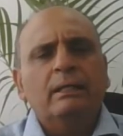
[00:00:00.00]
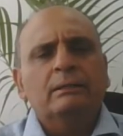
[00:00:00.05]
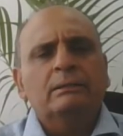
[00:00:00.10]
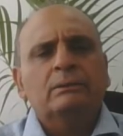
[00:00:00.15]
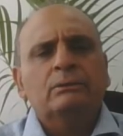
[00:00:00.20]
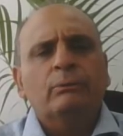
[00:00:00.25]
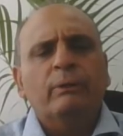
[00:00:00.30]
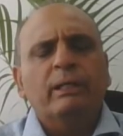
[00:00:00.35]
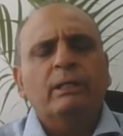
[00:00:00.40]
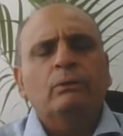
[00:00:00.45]

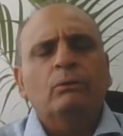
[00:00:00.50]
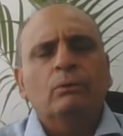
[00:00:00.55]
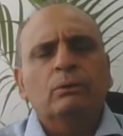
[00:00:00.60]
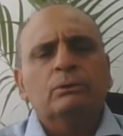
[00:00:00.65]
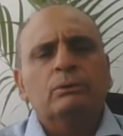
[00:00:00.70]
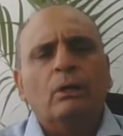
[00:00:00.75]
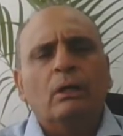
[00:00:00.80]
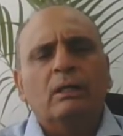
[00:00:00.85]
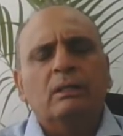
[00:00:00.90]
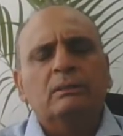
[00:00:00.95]
showing no
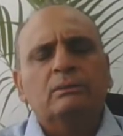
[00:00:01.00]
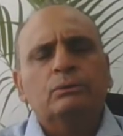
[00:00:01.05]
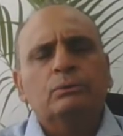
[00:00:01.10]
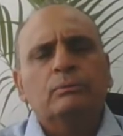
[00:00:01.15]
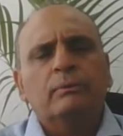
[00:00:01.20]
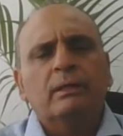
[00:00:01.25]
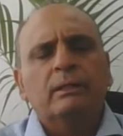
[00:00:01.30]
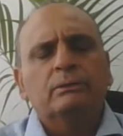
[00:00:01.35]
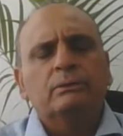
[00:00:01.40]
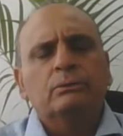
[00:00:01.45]
solace
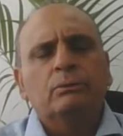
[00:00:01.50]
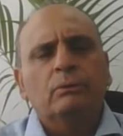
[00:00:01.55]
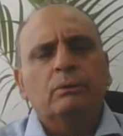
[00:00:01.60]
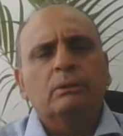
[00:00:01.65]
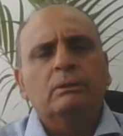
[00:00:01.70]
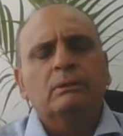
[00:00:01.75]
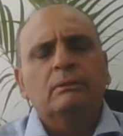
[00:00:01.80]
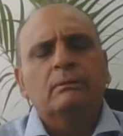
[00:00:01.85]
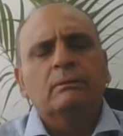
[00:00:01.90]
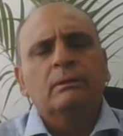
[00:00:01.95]
towards
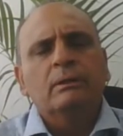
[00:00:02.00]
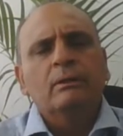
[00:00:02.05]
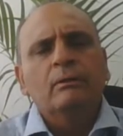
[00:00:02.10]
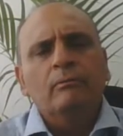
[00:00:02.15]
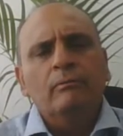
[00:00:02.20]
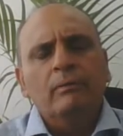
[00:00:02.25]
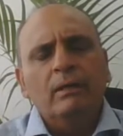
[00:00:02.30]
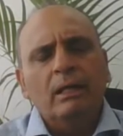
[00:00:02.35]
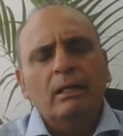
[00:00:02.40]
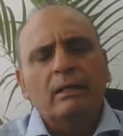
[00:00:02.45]
good,
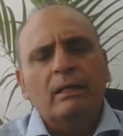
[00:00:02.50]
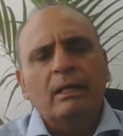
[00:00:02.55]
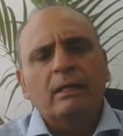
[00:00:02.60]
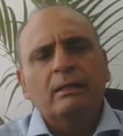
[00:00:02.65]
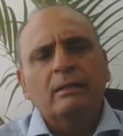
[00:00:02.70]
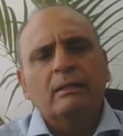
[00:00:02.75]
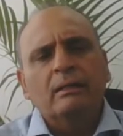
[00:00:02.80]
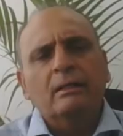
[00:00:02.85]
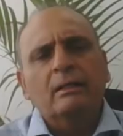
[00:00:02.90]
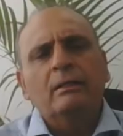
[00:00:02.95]

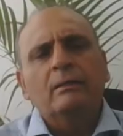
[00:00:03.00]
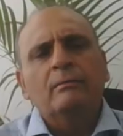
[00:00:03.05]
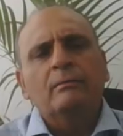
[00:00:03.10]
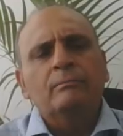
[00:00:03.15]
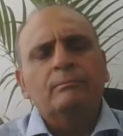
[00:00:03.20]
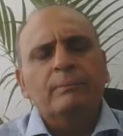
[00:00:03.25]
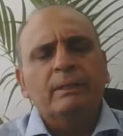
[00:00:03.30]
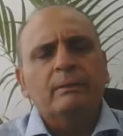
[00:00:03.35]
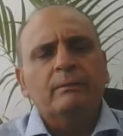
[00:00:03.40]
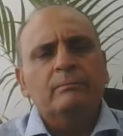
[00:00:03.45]
well-run
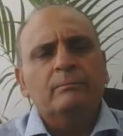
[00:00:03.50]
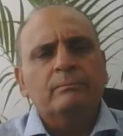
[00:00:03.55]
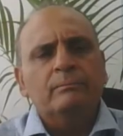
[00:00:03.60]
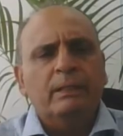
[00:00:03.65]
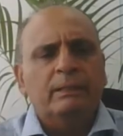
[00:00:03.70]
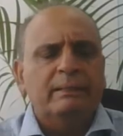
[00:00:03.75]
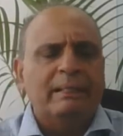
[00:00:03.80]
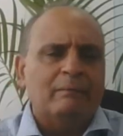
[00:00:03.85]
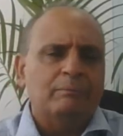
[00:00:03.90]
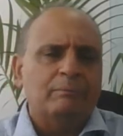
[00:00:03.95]

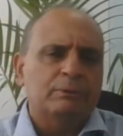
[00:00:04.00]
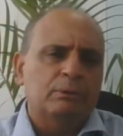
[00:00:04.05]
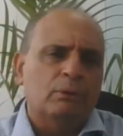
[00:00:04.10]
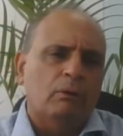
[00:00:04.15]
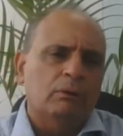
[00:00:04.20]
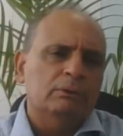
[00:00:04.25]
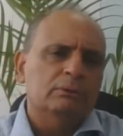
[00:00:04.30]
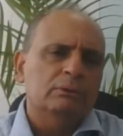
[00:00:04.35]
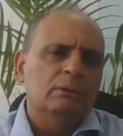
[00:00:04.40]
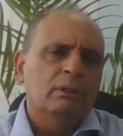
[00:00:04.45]
mid-cap
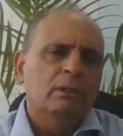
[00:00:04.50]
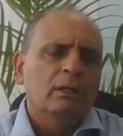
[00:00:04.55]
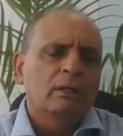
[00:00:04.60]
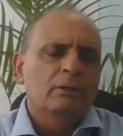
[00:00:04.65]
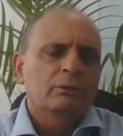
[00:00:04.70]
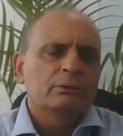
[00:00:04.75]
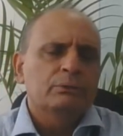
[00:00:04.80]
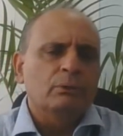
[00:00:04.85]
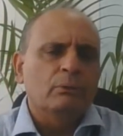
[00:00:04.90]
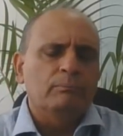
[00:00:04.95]
stocks.
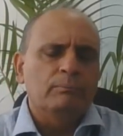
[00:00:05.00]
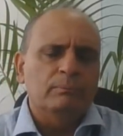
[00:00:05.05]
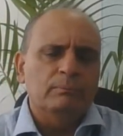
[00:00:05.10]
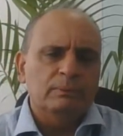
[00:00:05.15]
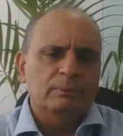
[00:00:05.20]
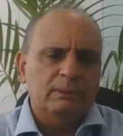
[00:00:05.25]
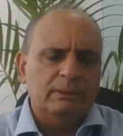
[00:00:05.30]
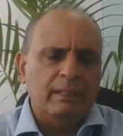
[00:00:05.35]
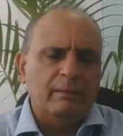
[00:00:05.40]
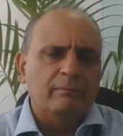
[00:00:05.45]
So
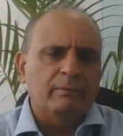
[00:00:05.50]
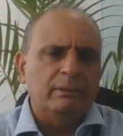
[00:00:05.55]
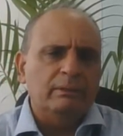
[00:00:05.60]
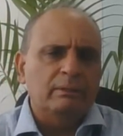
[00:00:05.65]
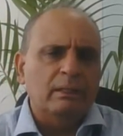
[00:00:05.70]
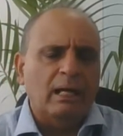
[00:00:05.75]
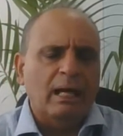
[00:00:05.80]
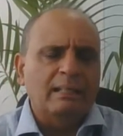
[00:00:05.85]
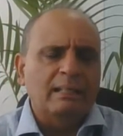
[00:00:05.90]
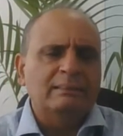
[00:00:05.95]
stay with the
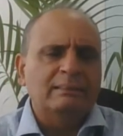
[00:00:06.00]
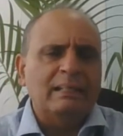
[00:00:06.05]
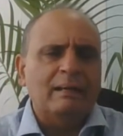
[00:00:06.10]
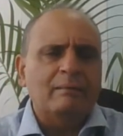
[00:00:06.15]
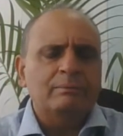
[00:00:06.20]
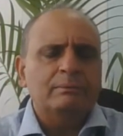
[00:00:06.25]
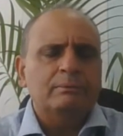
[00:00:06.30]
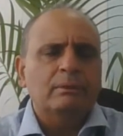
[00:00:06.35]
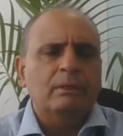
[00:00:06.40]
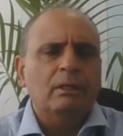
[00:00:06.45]
large
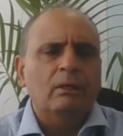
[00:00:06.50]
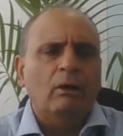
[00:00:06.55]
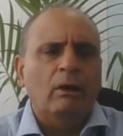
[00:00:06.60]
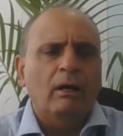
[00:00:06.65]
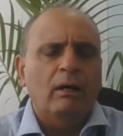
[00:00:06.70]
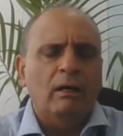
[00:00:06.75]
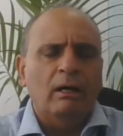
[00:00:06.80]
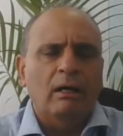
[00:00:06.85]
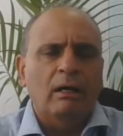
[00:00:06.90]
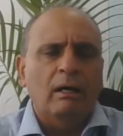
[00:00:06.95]
caps.
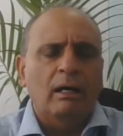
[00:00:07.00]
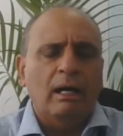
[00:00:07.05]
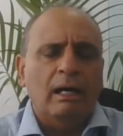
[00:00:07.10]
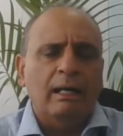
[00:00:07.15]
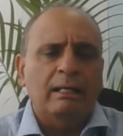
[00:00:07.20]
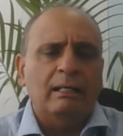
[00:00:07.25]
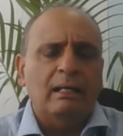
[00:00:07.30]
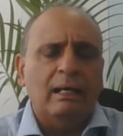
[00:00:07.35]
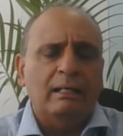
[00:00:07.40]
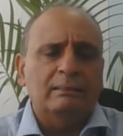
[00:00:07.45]

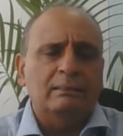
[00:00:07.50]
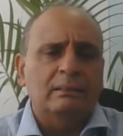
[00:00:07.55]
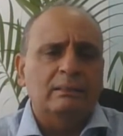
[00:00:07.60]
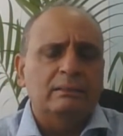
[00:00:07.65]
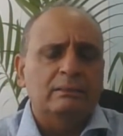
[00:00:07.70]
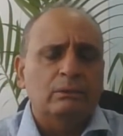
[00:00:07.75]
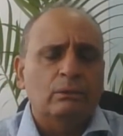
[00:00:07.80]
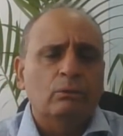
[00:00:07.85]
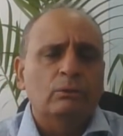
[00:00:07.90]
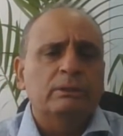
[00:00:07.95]
As a
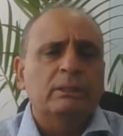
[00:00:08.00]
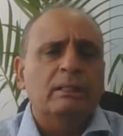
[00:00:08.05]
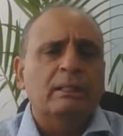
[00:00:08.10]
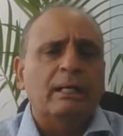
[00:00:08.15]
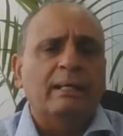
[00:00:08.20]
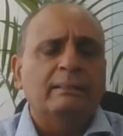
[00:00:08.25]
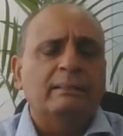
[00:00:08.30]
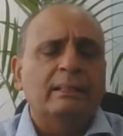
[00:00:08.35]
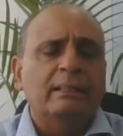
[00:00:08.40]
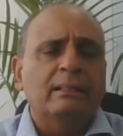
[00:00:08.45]
disclosure,
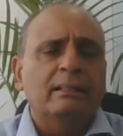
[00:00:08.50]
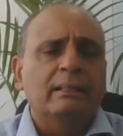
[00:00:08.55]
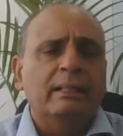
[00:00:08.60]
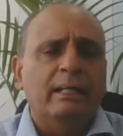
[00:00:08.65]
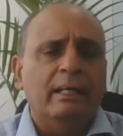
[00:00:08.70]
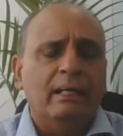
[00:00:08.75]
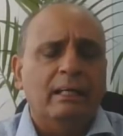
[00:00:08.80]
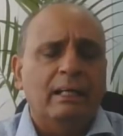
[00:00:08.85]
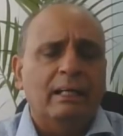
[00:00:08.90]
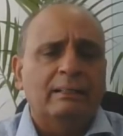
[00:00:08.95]
think
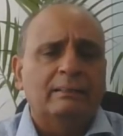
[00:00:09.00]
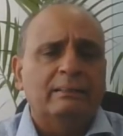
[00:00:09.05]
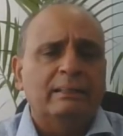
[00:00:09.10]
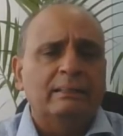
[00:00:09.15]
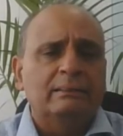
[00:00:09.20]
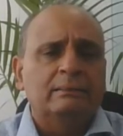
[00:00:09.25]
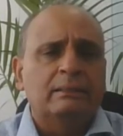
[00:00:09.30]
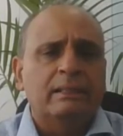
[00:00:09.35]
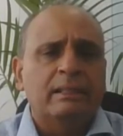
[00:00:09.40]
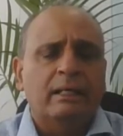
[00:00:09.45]
GAIL at
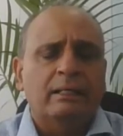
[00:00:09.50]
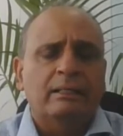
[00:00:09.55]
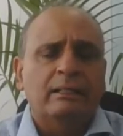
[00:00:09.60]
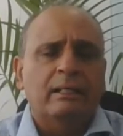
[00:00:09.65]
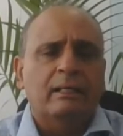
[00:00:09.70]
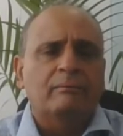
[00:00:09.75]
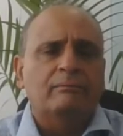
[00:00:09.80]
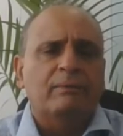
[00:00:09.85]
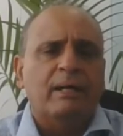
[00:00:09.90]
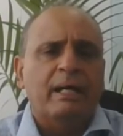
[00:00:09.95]
these
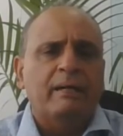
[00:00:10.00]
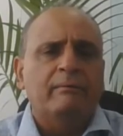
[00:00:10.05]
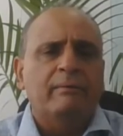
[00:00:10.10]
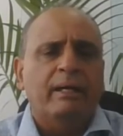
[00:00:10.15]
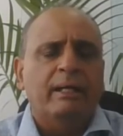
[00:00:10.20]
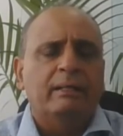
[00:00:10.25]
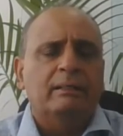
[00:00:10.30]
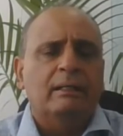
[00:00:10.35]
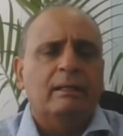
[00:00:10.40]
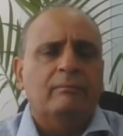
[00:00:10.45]

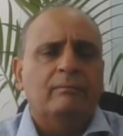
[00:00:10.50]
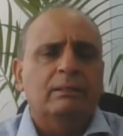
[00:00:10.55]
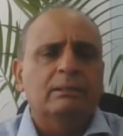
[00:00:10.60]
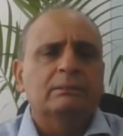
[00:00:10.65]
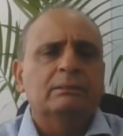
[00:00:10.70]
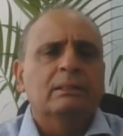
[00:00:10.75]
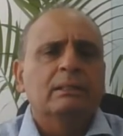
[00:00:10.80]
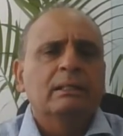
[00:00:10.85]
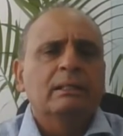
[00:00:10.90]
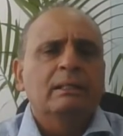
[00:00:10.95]
305.8
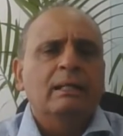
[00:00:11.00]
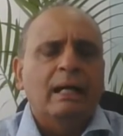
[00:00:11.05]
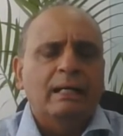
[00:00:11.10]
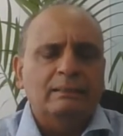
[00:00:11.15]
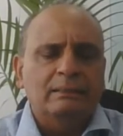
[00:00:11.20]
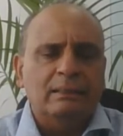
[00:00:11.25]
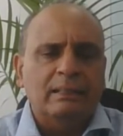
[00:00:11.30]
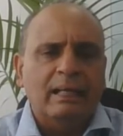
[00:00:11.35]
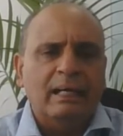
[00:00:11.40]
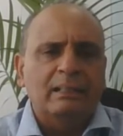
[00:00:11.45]
levels as
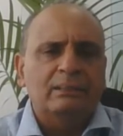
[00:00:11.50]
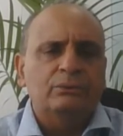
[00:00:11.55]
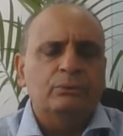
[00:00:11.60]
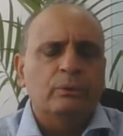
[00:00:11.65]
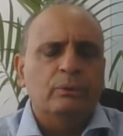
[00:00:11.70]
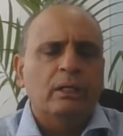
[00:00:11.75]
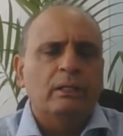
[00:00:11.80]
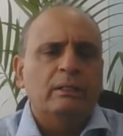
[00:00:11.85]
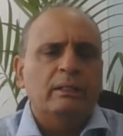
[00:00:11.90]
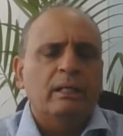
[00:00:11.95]
a gas
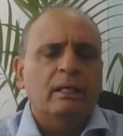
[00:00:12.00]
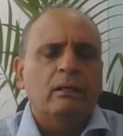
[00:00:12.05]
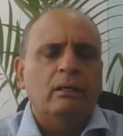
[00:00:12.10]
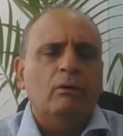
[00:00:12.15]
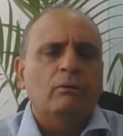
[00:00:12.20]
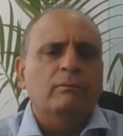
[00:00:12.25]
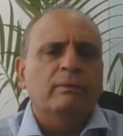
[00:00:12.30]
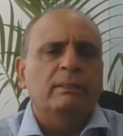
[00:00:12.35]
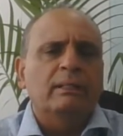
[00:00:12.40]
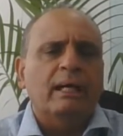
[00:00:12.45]
utility
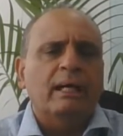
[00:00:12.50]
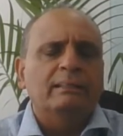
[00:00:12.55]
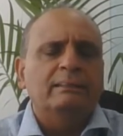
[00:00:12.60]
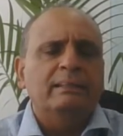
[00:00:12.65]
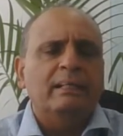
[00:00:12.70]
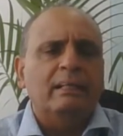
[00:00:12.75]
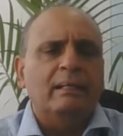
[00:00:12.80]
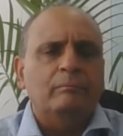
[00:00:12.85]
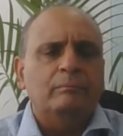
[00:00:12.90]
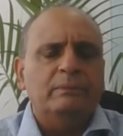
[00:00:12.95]
along with
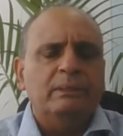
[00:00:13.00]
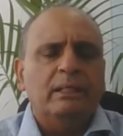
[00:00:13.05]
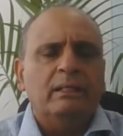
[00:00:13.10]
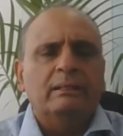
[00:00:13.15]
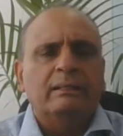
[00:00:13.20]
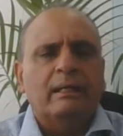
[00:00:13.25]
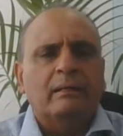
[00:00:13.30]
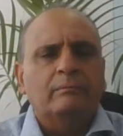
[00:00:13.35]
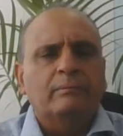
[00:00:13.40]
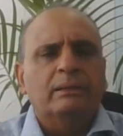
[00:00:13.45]
IGL, MGL
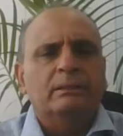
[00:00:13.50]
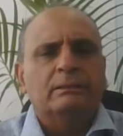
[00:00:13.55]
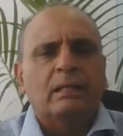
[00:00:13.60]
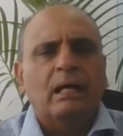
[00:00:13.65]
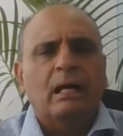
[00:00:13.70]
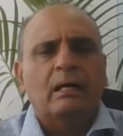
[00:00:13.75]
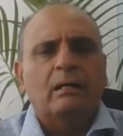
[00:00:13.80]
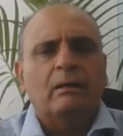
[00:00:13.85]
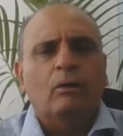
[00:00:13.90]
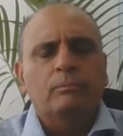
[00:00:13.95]
can be
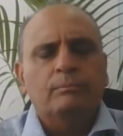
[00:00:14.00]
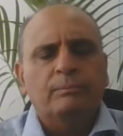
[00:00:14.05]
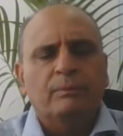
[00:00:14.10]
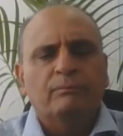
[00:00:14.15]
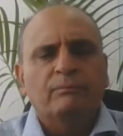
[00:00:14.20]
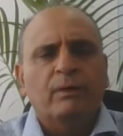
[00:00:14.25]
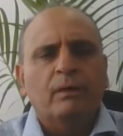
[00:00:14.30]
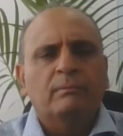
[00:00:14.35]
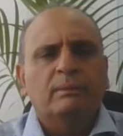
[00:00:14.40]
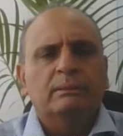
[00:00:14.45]
star
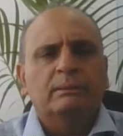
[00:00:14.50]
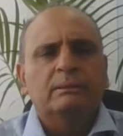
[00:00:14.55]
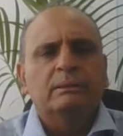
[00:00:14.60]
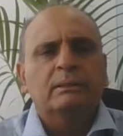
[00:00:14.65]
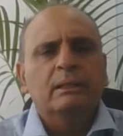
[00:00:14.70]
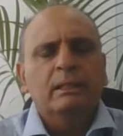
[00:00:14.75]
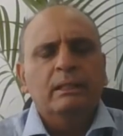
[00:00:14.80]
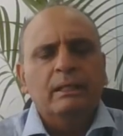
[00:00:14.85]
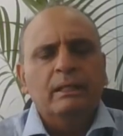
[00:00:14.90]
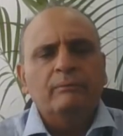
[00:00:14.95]
outperformers
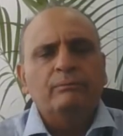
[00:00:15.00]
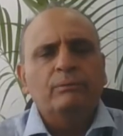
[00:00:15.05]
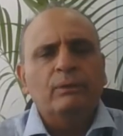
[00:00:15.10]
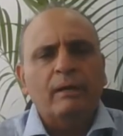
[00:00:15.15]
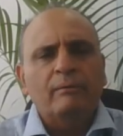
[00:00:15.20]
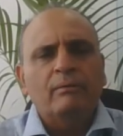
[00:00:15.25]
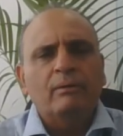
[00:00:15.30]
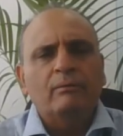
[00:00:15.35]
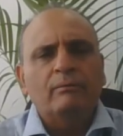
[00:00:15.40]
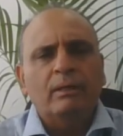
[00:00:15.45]
if you
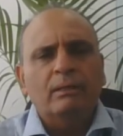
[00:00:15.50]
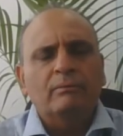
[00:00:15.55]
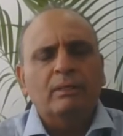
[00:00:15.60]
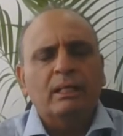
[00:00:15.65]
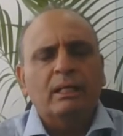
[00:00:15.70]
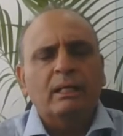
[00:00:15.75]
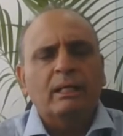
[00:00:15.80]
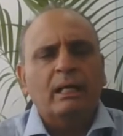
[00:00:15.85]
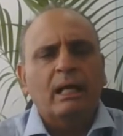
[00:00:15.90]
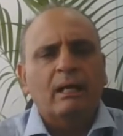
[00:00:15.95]
have a
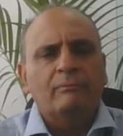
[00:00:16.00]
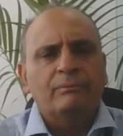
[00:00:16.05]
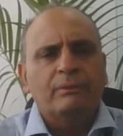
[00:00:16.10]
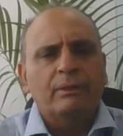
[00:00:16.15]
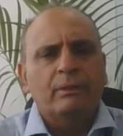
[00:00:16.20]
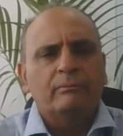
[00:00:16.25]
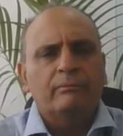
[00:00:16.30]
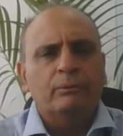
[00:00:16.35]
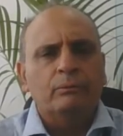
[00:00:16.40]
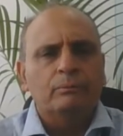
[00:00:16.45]
1.5
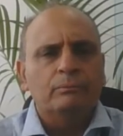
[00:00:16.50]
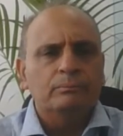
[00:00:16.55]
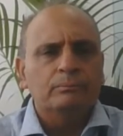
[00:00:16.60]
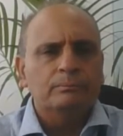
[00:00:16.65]
year view.